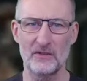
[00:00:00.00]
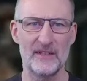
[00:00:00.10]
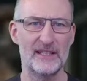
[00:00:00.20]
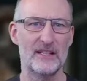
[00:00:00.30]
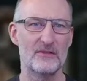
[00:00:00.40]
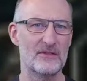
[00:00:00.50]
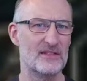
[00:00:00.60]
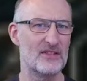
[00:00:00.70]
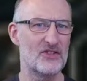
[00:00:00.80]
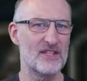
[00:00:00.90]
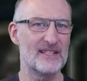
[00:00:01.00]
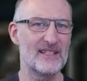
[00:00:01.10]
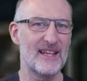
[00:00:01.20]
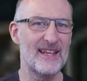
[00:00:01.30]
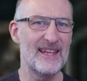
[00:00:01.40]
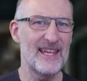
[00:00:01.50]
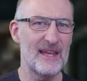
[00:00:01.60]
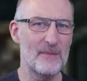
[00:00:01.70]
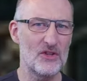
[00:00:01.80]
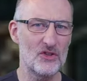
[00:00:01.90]
videos such as
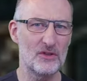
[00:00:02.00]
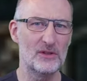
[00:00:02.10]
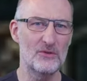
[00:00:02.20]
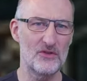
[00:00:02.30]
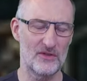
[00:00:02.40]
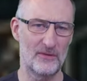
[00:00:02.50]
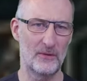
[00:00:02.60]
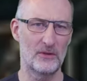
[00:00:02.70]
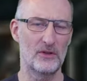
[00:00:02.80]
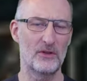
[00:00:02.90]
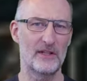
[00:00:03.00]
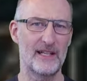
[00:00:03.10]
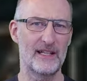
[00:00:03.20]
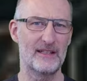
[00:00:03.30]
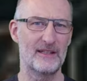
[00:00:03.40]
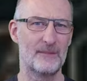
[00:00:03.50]
image occlusion for learning.